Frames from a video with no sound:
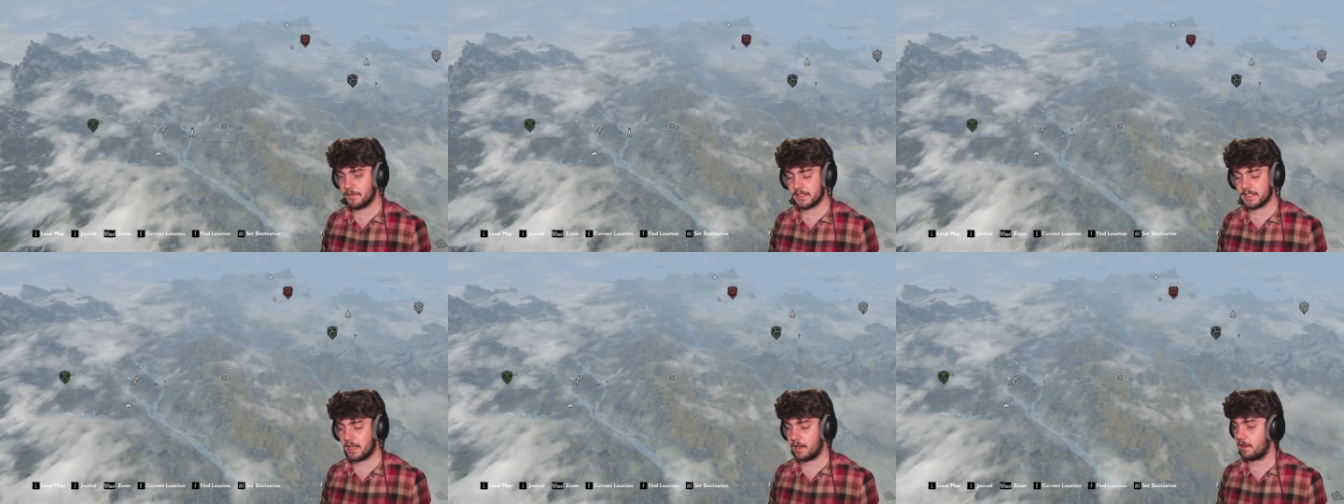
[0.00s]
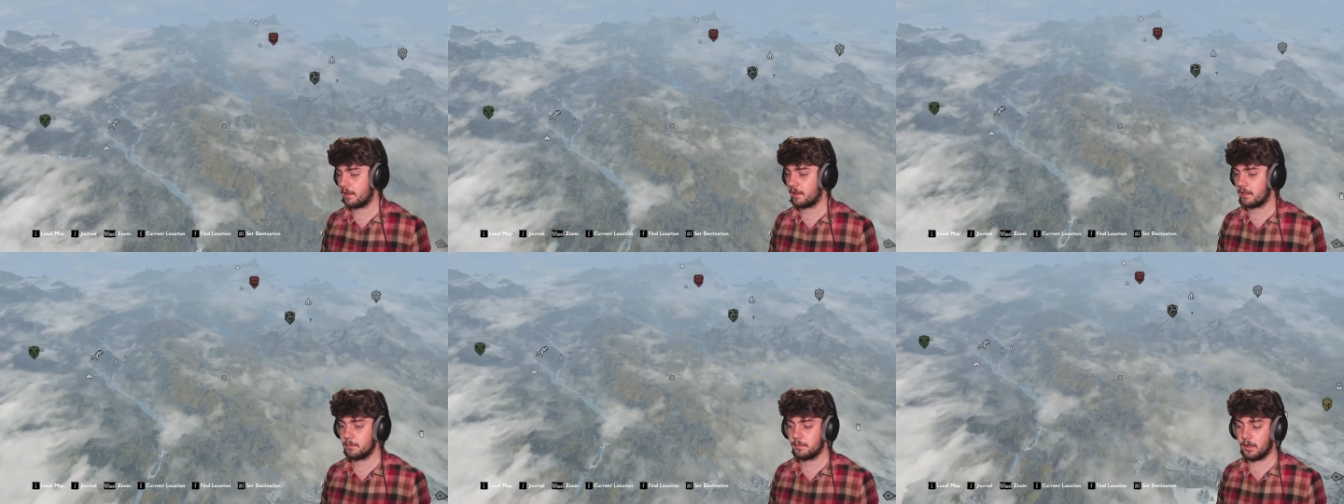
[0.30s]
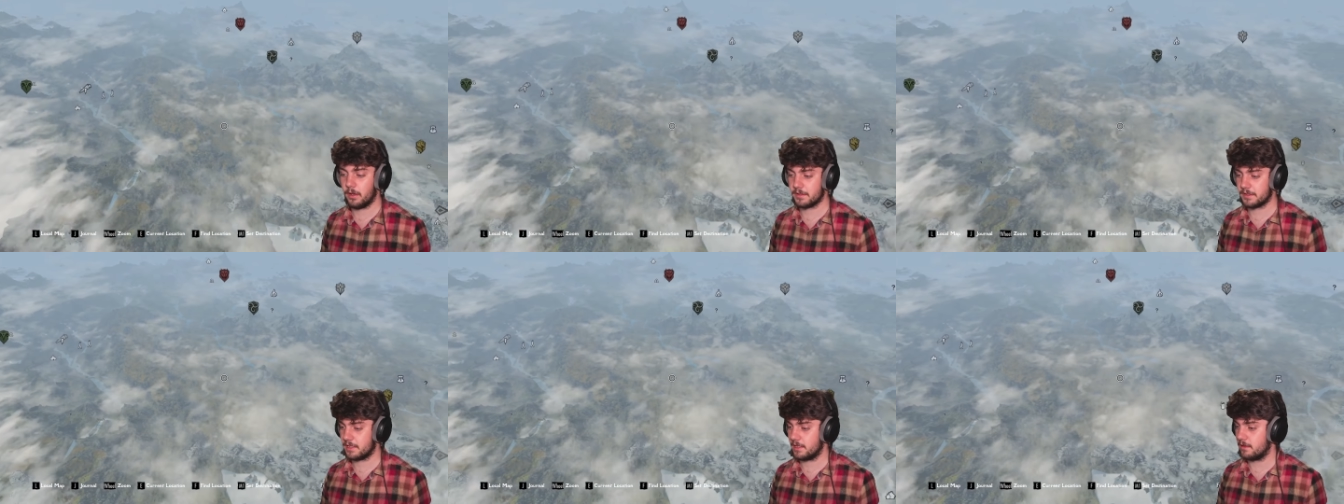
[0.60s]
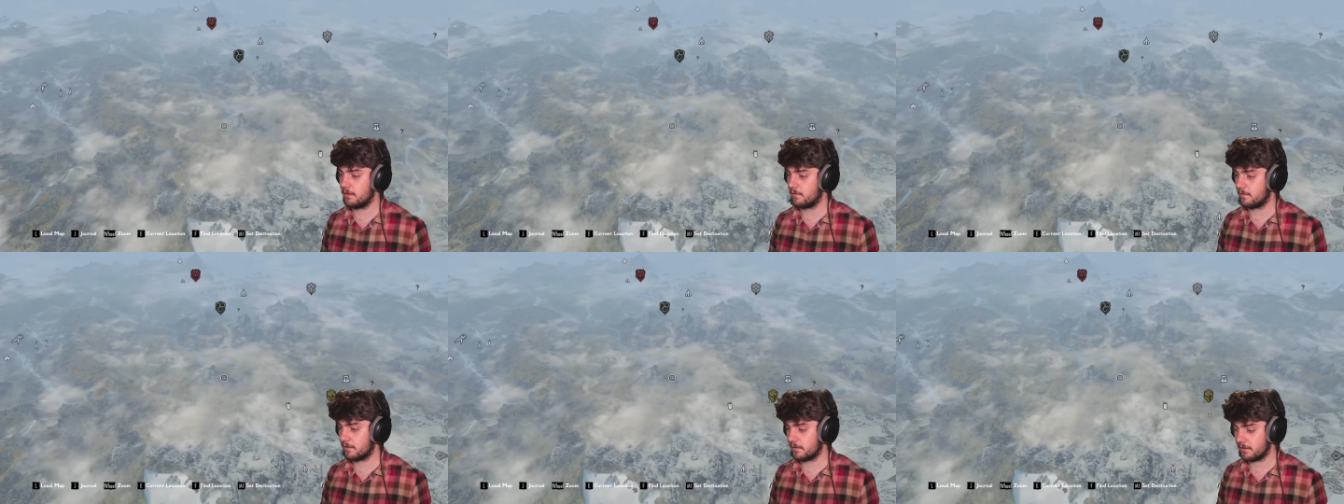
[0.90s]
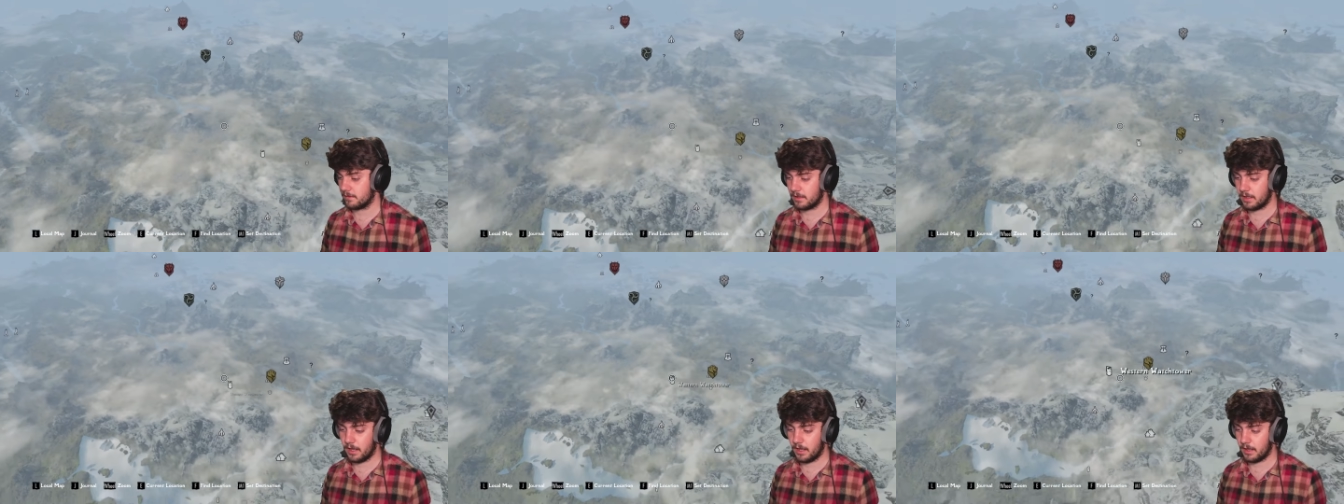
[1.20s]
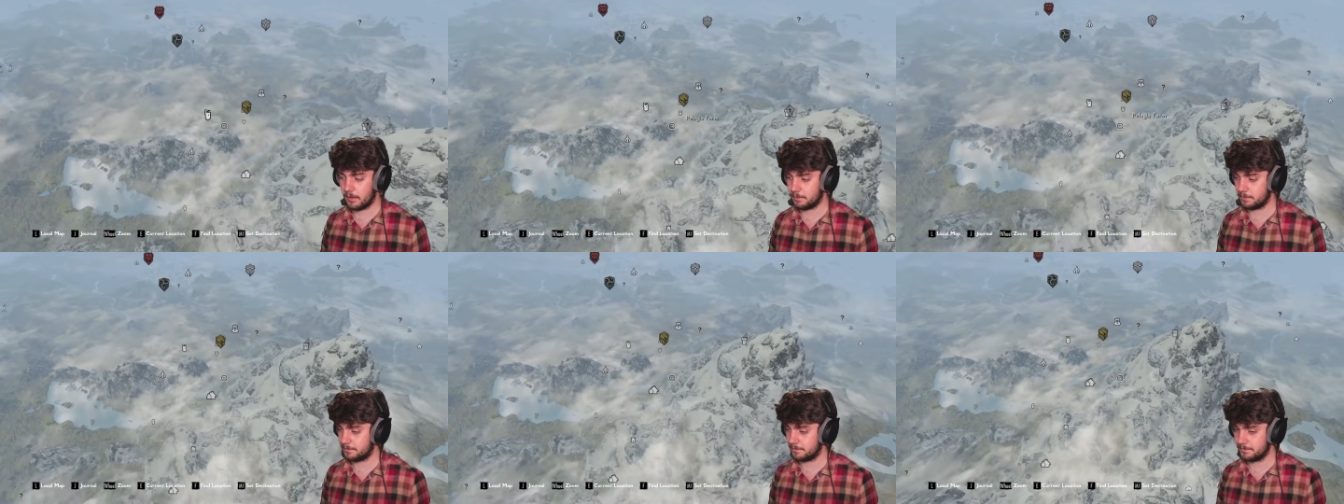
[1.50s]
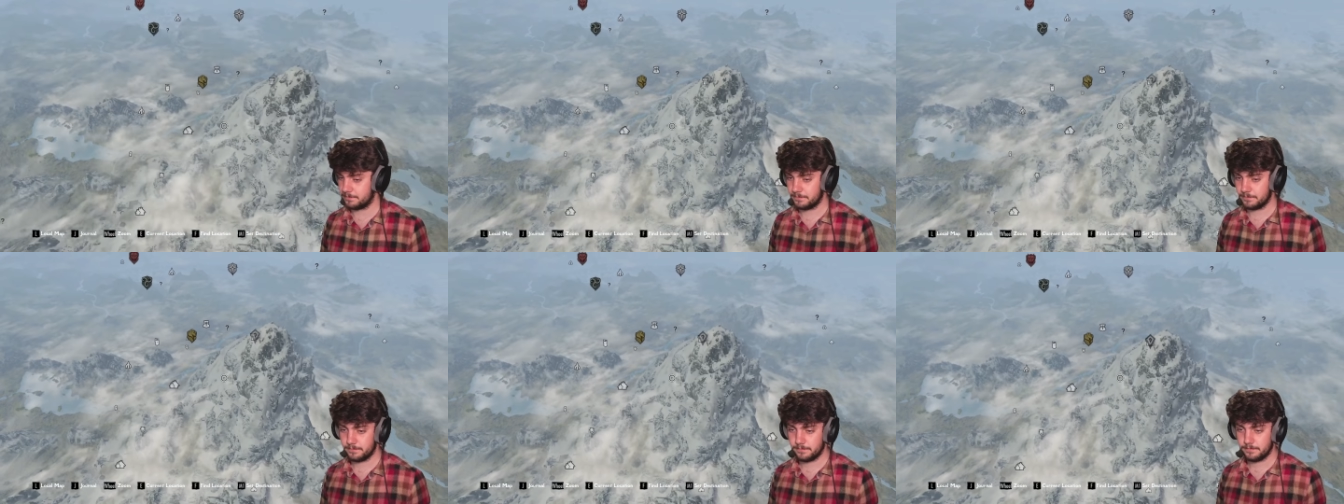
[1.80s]
it's anything positive, um,
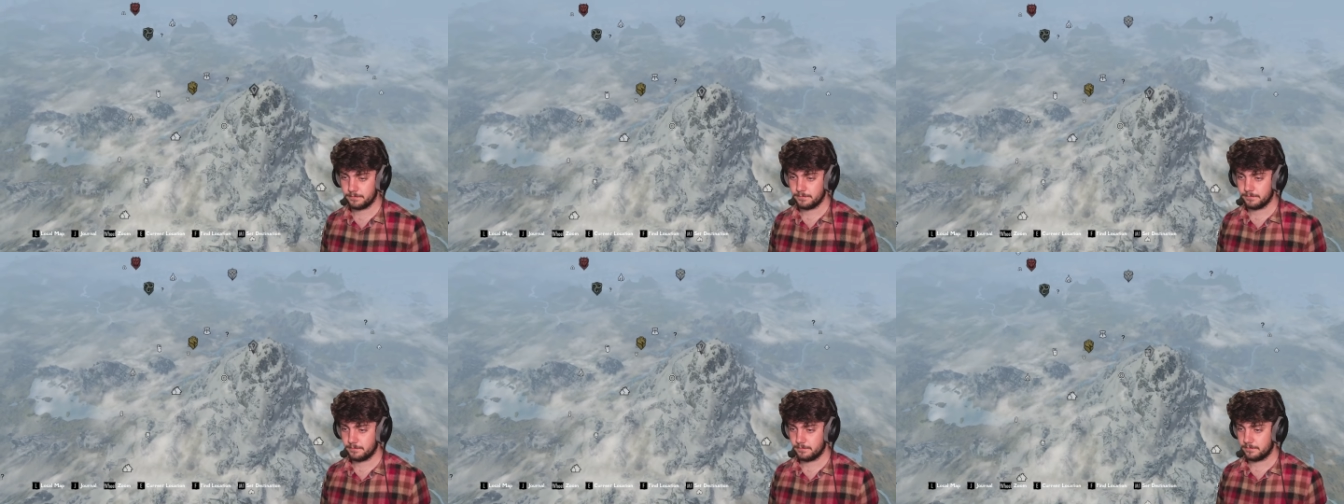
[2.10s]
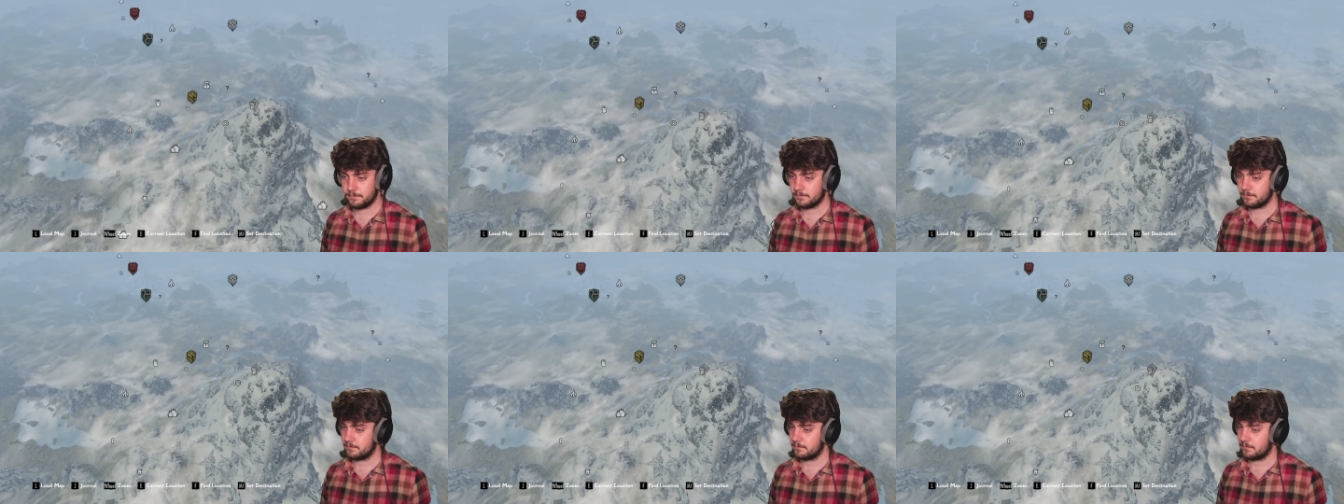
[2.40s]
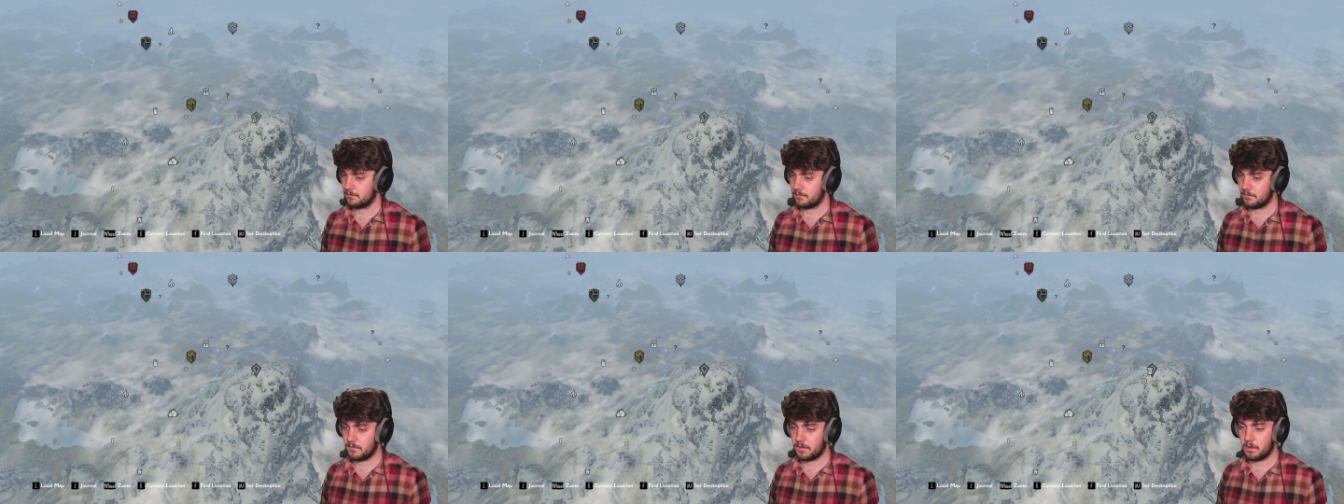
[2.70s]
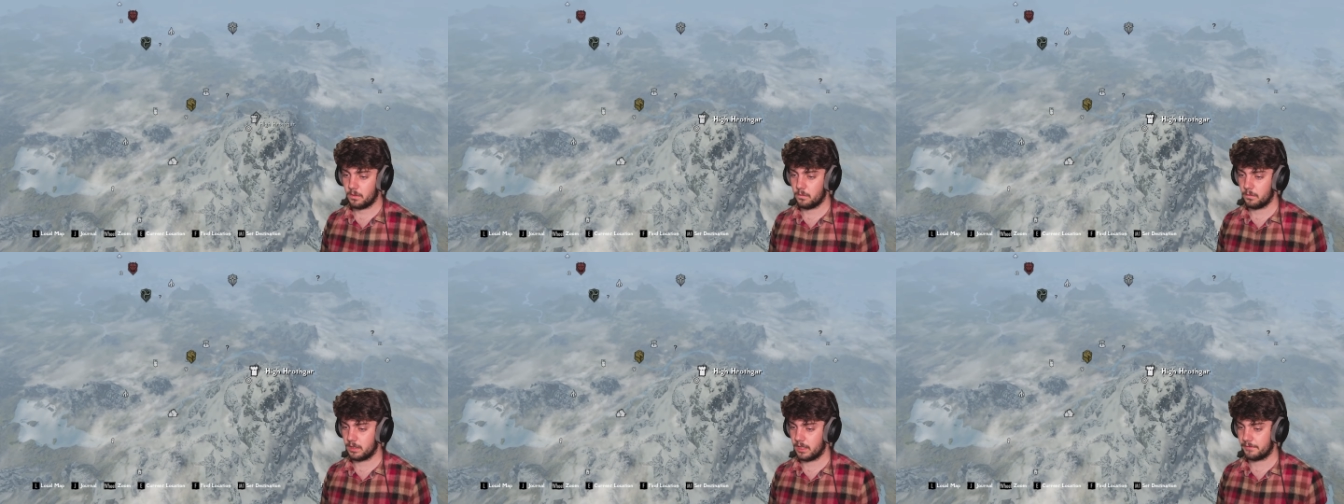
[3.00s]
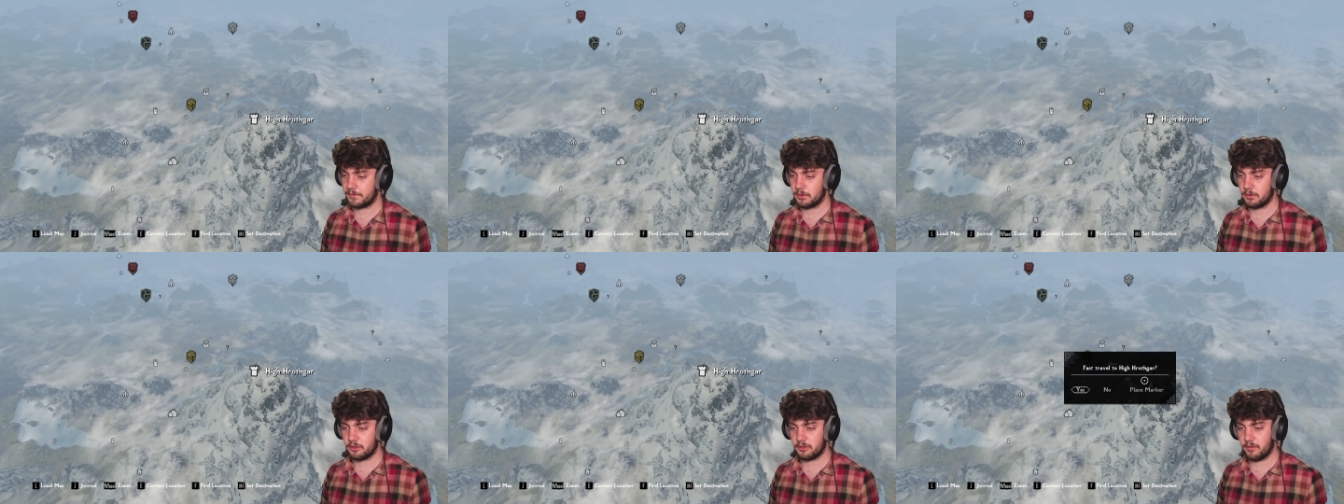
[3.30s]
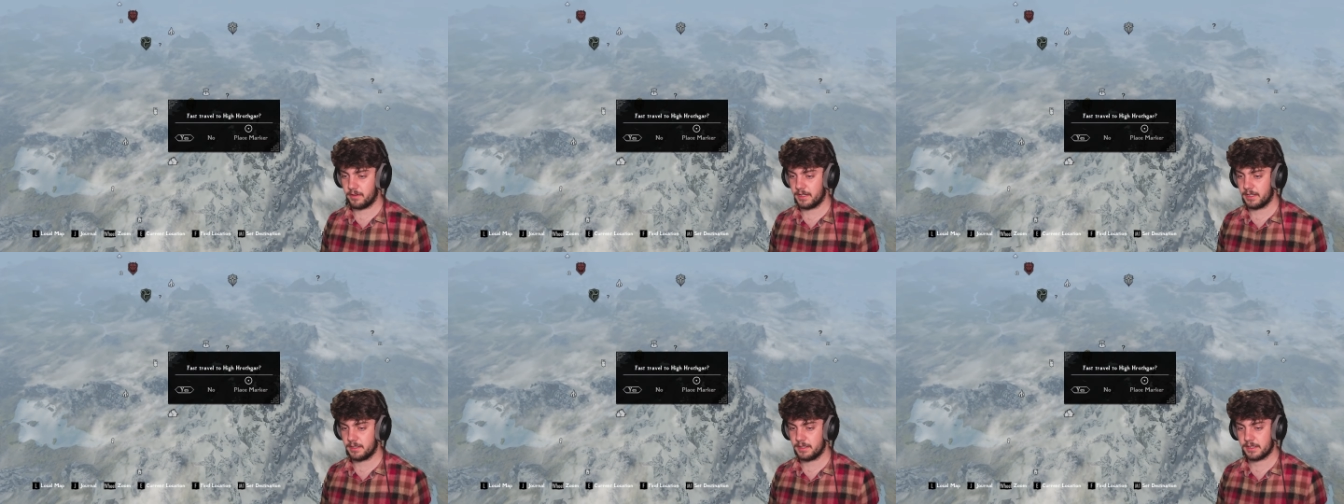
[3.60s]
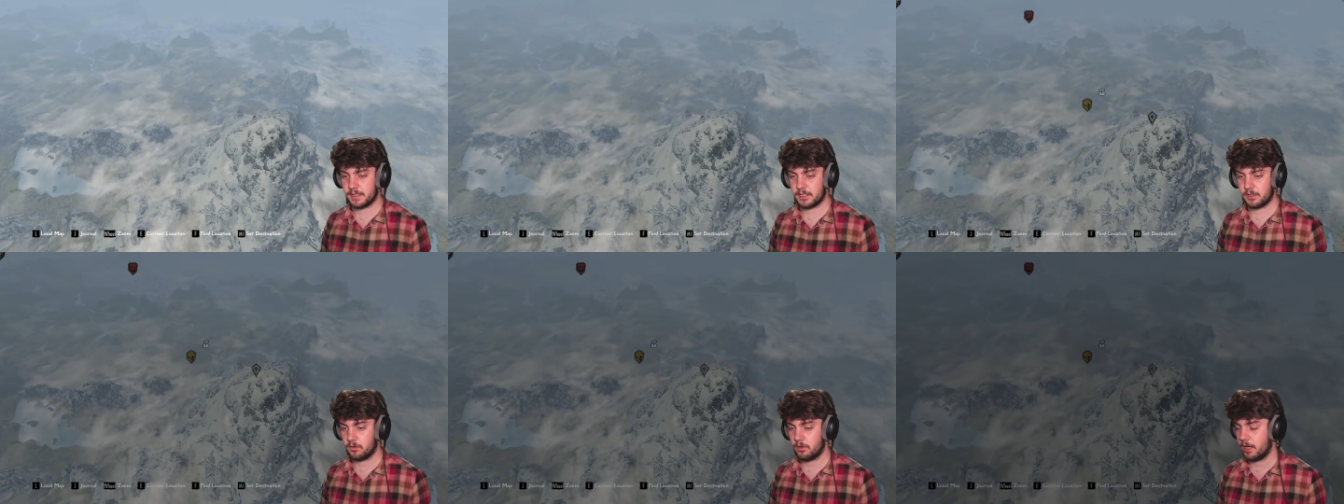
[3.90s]
we'll have to agree to
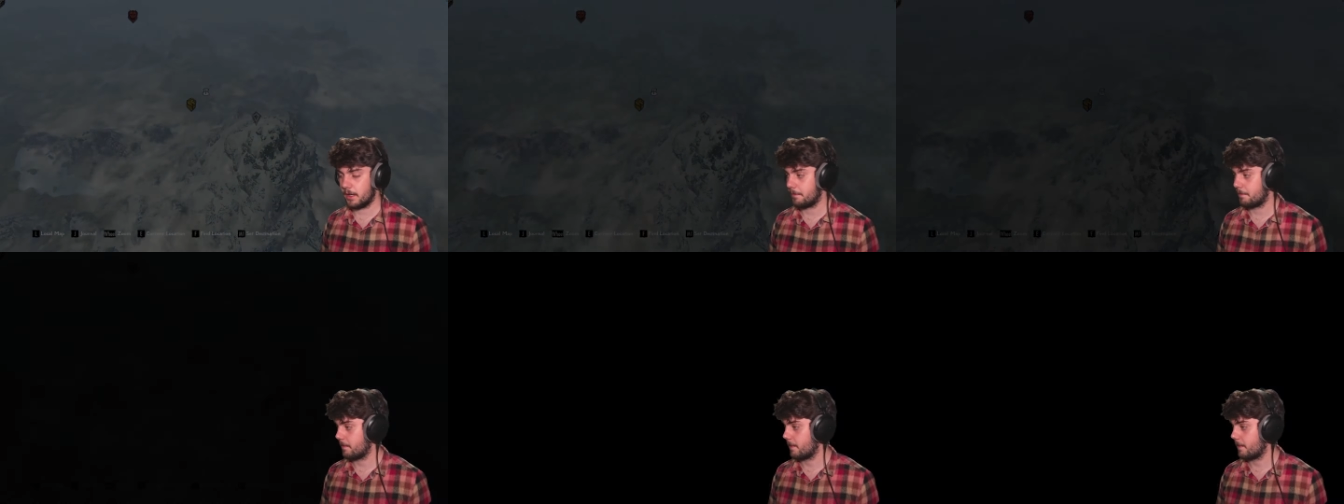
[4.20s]
disagree.